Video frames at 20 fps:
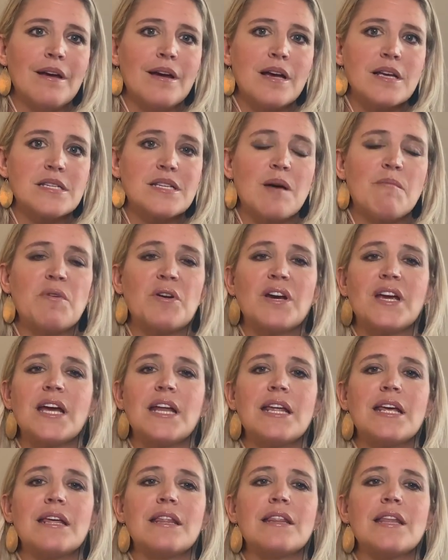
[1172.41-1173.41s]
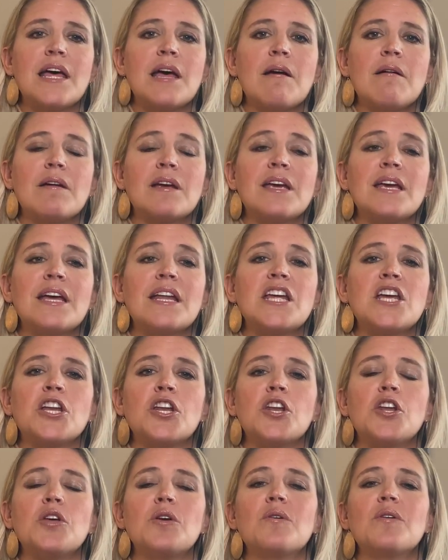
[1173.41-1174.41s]
Some are getting
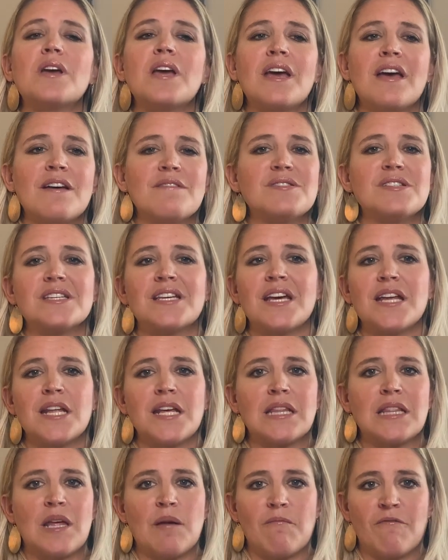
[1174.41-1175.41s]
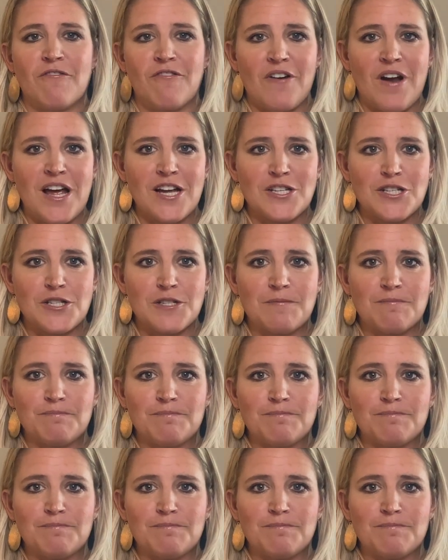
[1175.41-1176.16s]
new gifts, getting them fresh.